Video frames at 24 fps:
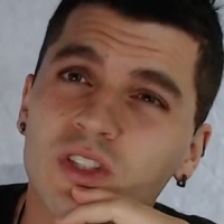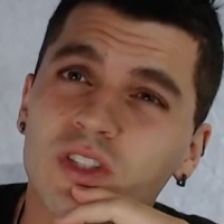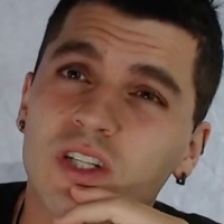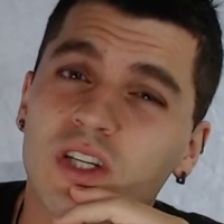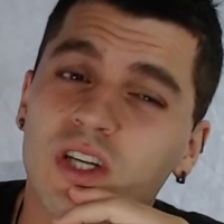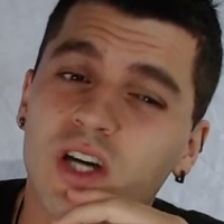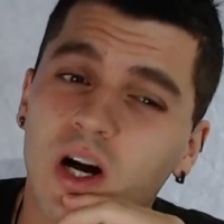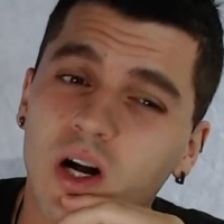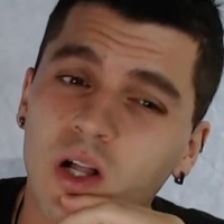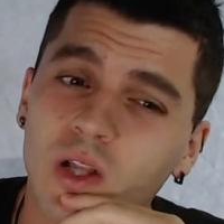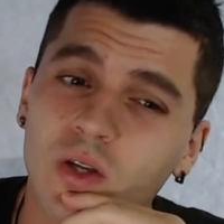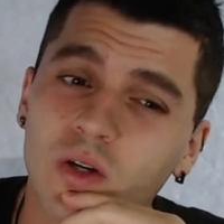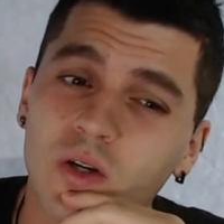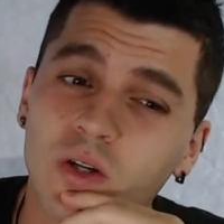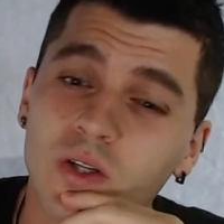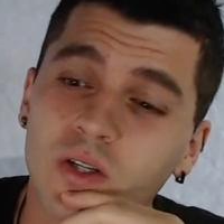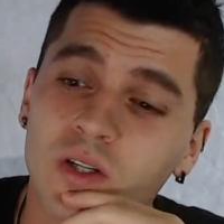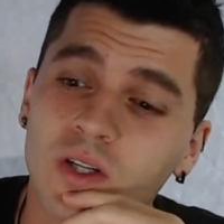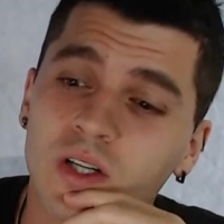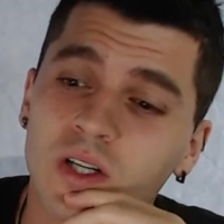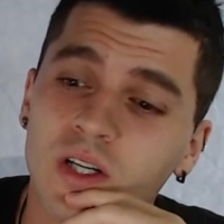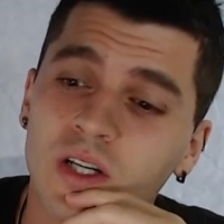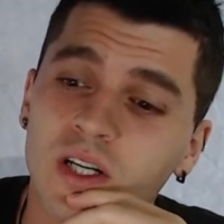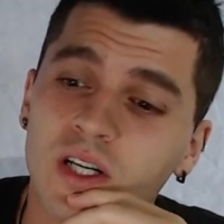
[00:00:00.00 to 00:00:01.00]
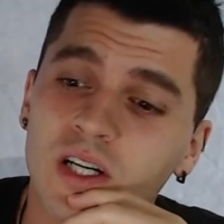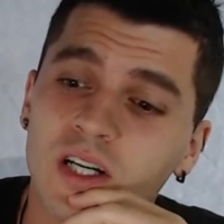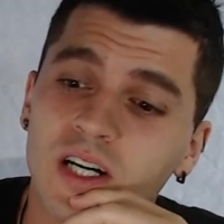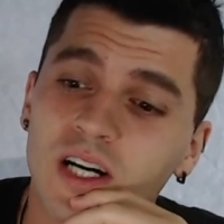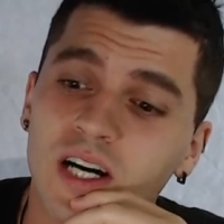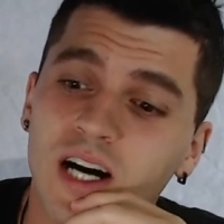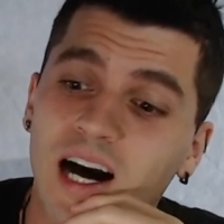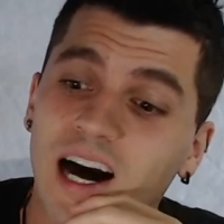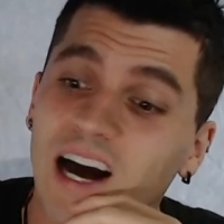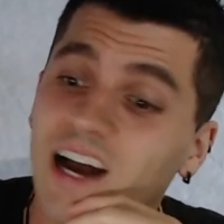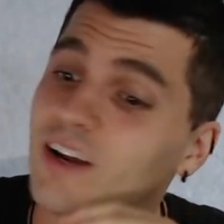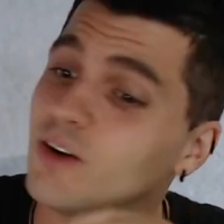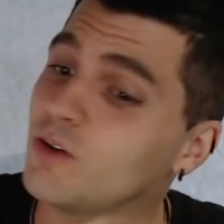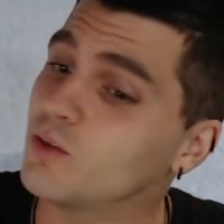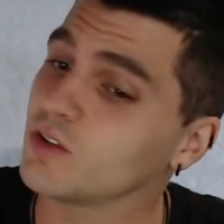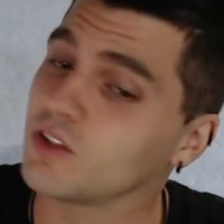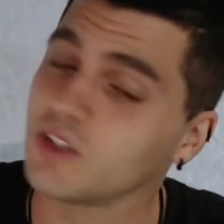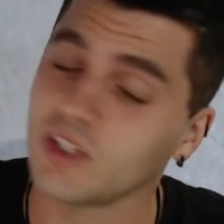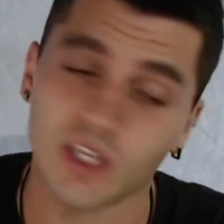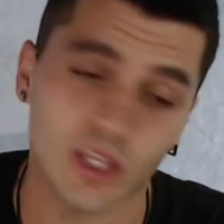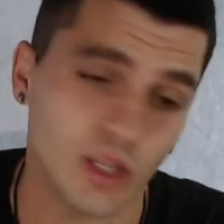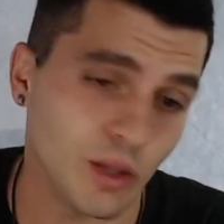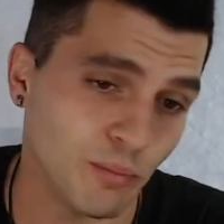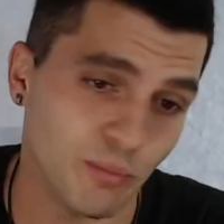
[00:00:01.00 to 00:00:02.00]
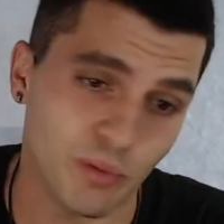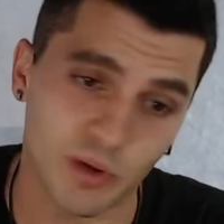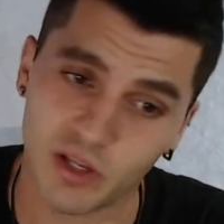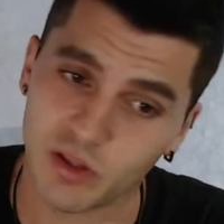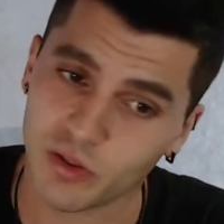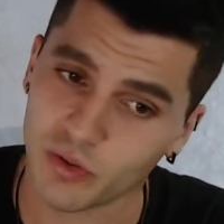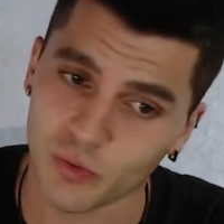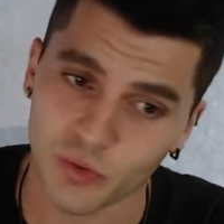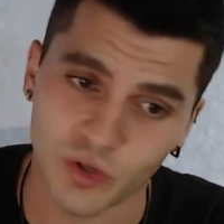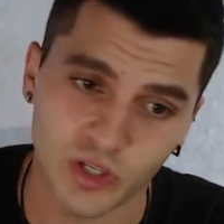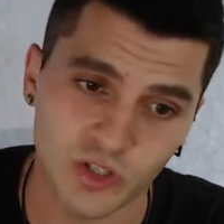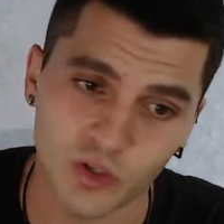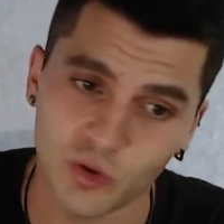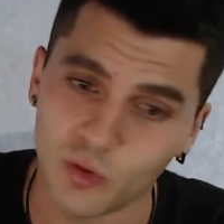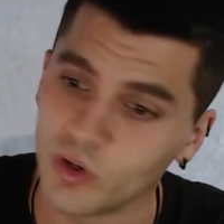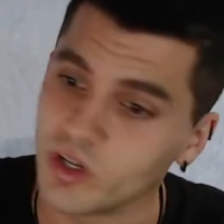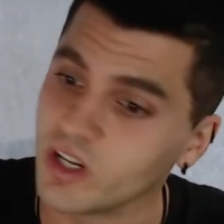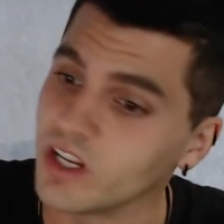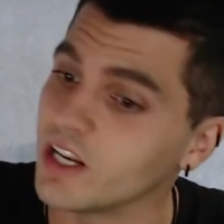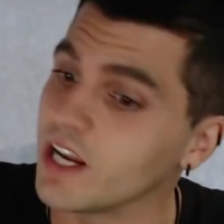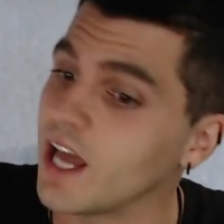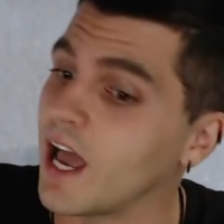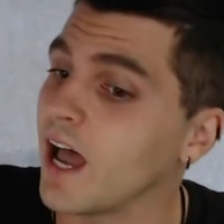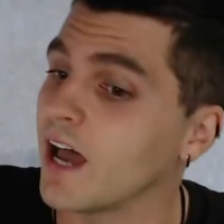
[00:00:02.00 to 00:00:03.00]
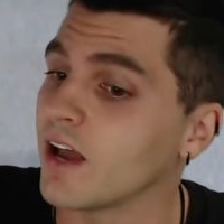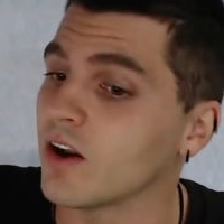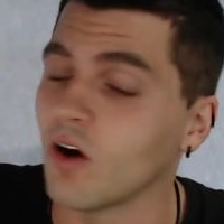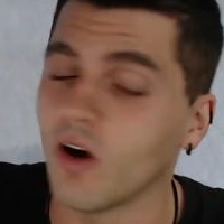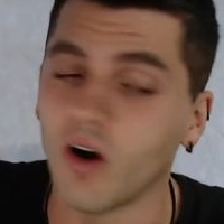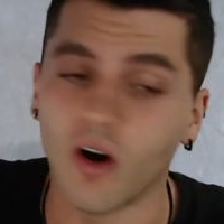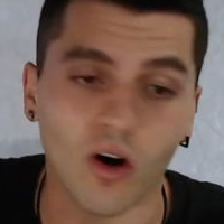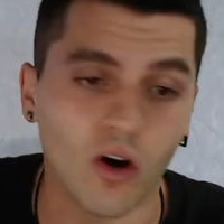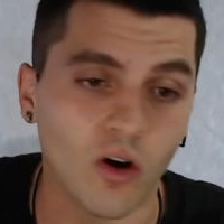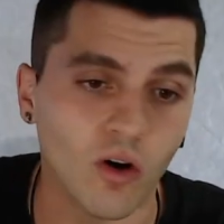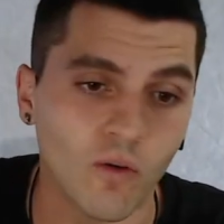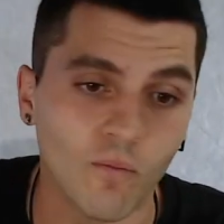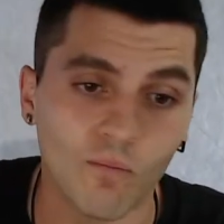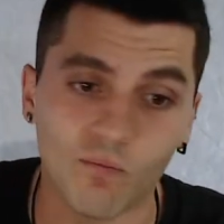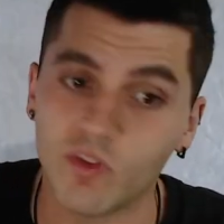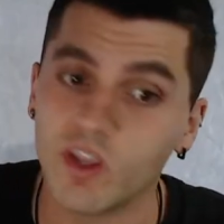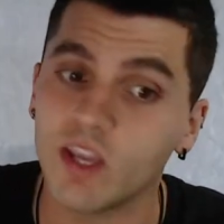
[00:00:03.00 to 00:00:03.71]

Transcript: to color, I don't see the big three doing it at all.